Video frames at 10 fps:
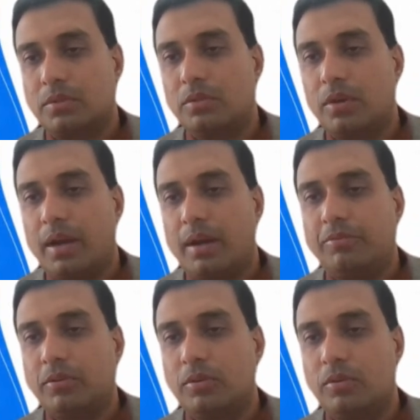you
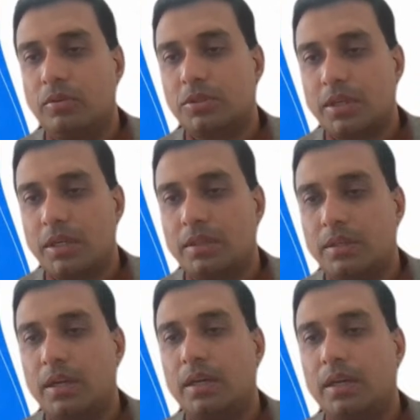have to do strength
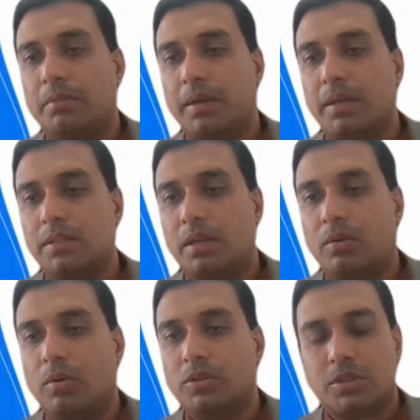training, basic
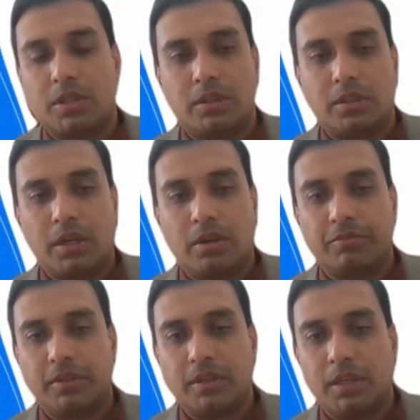core strengthening
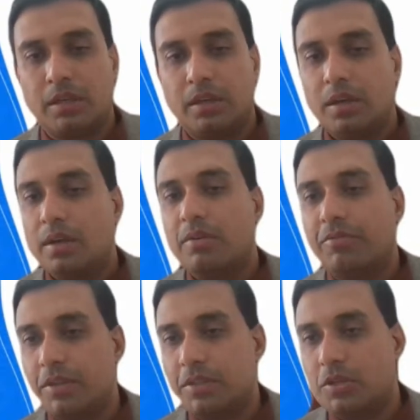of the knee,
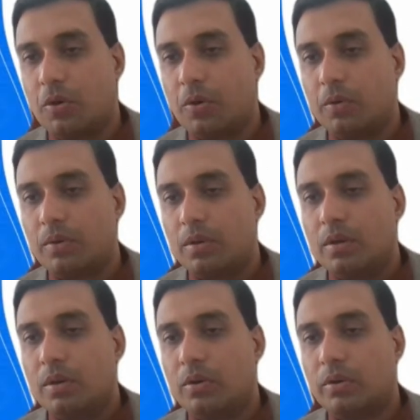physio,
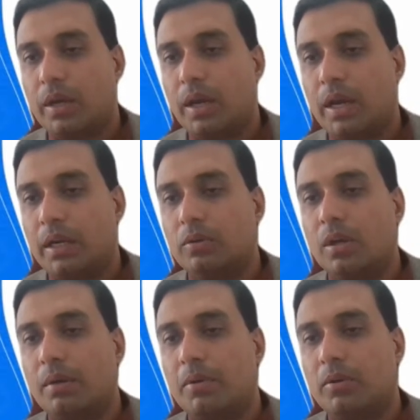okay, and
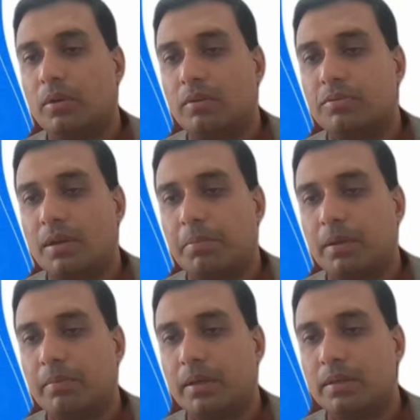good amount of
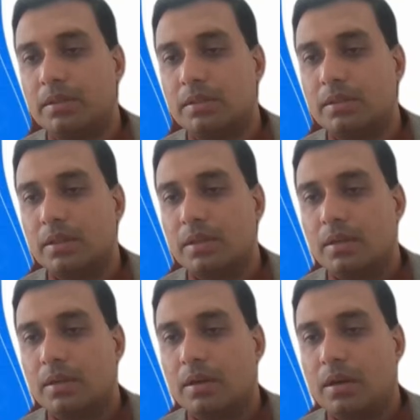supplements
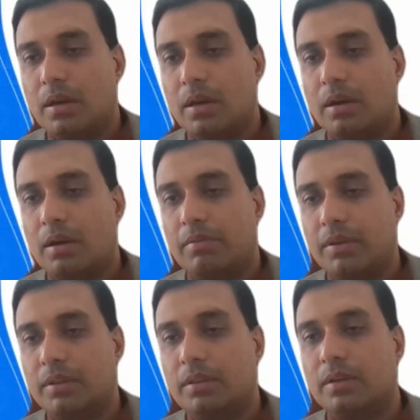
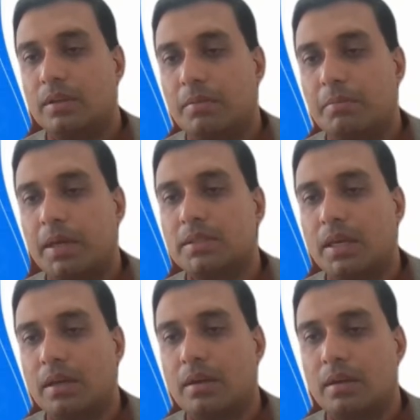with
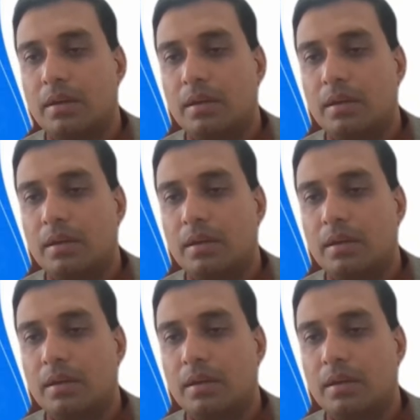basic